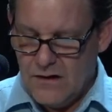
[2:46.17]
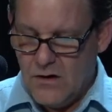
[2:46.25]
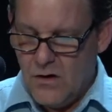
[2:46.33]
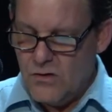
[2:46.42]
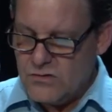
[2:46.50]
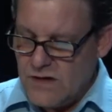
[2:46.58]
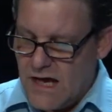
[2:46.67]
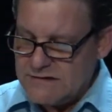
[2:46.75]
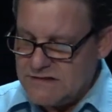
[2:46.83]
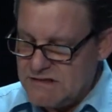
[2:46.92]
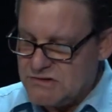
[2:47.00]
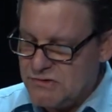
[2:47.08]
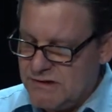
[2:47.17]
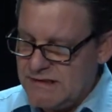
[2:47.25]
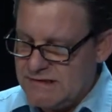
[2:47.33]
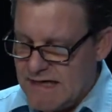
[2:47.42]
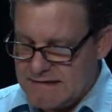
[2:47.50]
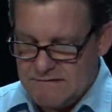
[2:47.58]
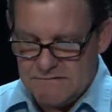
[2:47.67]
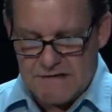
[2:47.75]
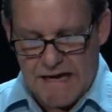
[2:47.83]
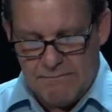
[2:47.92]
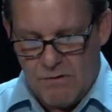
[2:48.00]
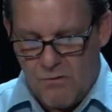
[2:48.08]
Oak Lodge History Detectives
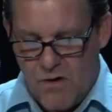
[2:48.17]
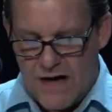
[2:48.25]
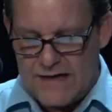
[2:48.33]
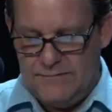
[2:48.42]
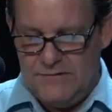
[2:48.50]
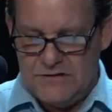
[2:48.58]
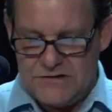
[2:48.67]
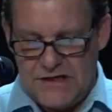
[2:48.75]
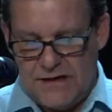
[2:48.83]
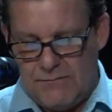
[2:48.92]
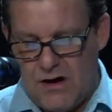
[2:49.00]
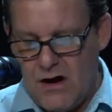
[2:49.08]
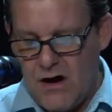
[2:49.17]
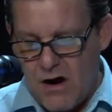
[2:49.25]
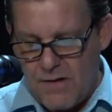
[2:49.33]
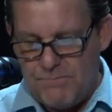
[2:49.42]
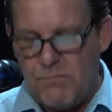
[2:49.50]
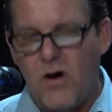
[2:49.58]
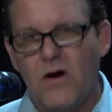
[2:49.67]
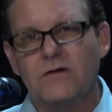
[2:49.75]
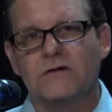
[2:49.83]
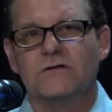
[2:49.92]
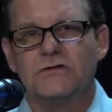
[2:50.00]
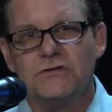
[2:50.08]
and Milwaukee Museum are
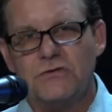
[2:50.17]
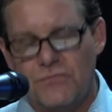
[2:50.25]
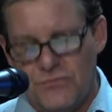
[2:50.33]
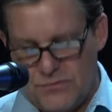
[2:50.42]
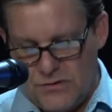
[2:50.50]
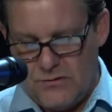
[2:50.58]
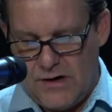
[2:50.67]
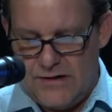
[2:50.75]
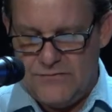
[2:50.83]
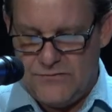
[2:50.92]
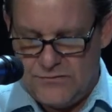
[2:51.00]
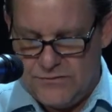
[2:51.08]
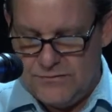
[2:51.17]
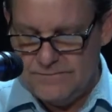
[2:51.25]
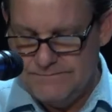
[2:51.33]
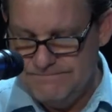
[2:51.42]
partners through and through.